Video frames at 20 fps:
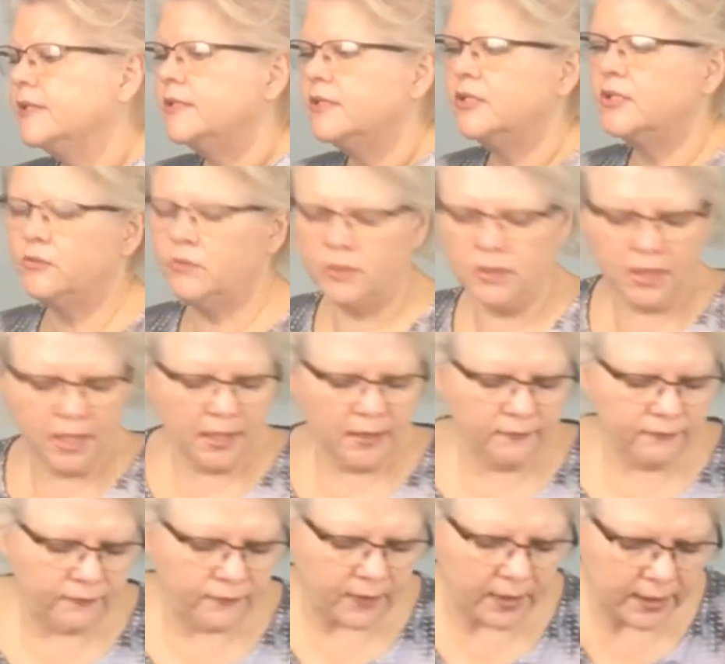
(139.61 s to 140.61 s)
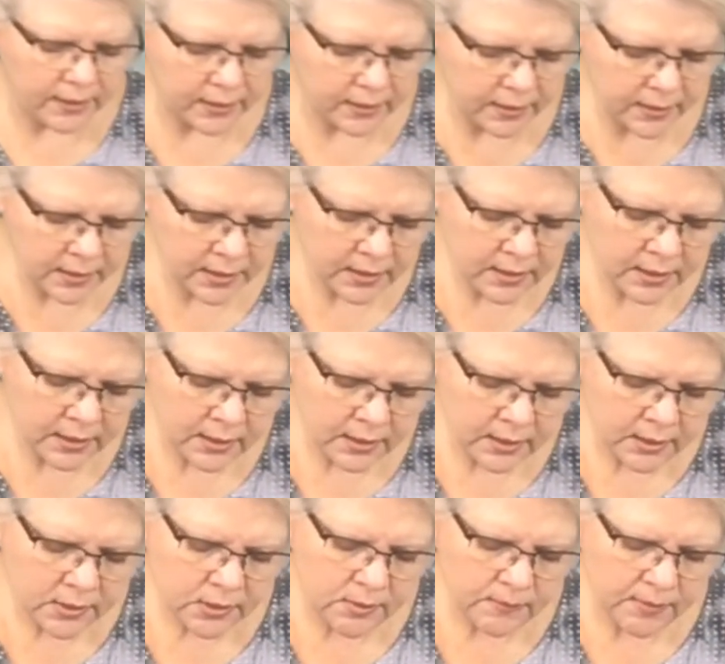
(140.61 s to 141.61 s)
It's just really kind of fun
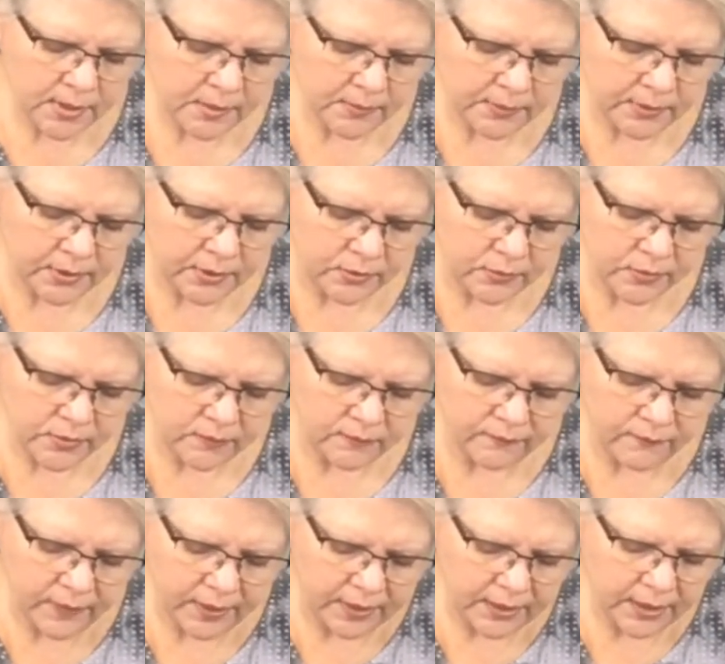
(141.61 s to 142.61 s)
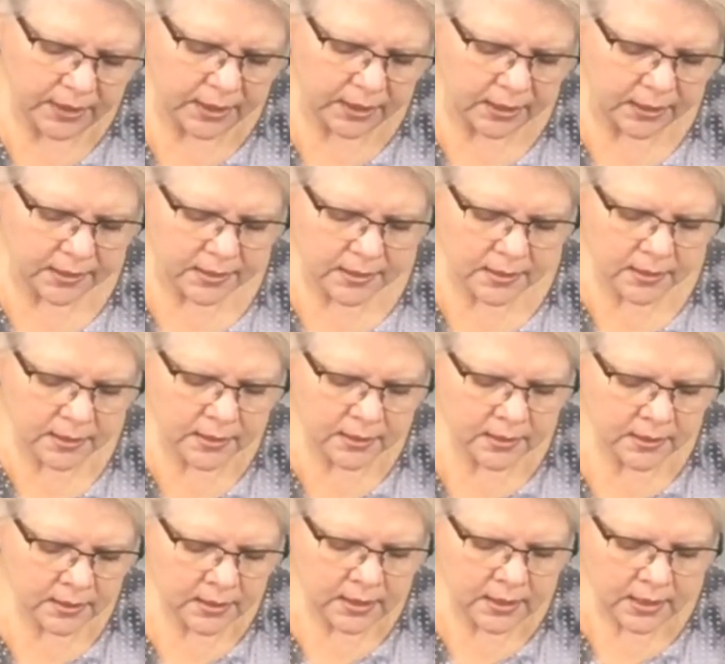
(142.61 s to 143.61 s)
to be able to do some fun things
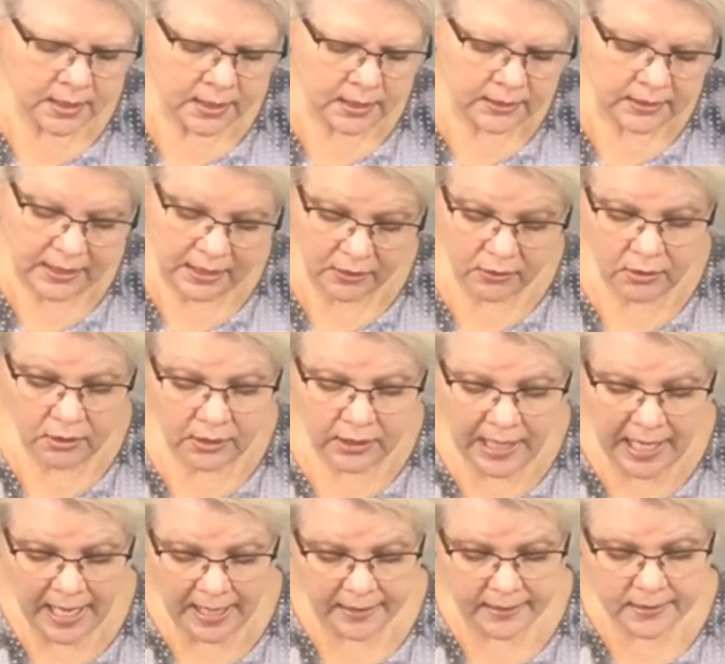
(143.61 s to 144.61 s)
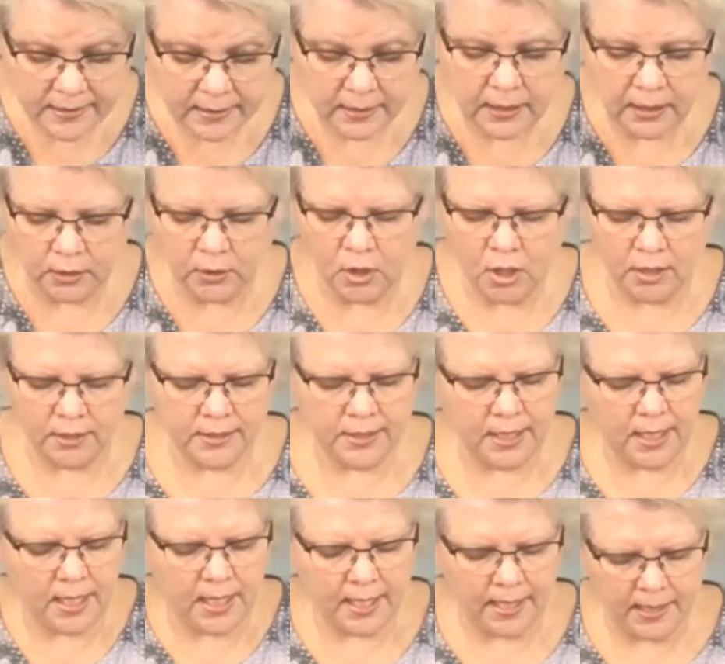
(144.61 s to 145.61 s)
that are going to last a long
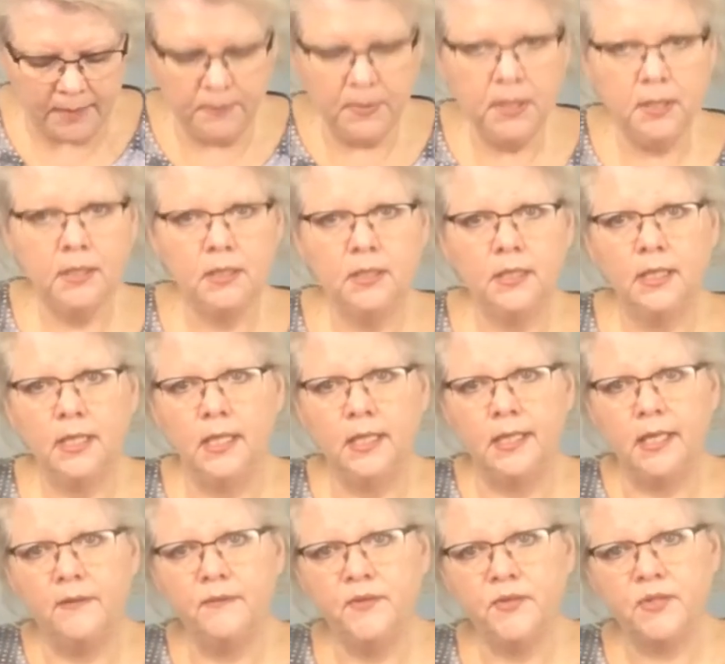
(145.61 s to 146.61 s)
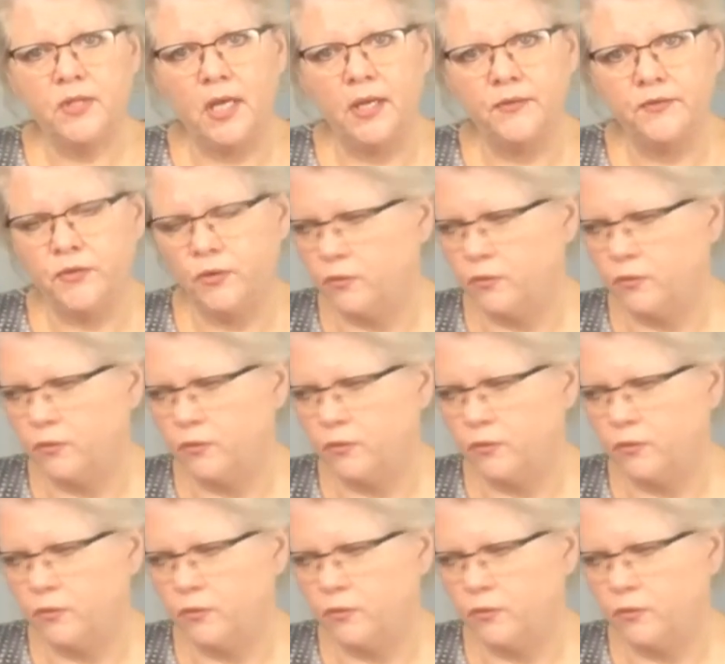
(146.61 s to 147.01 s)
time and emphasize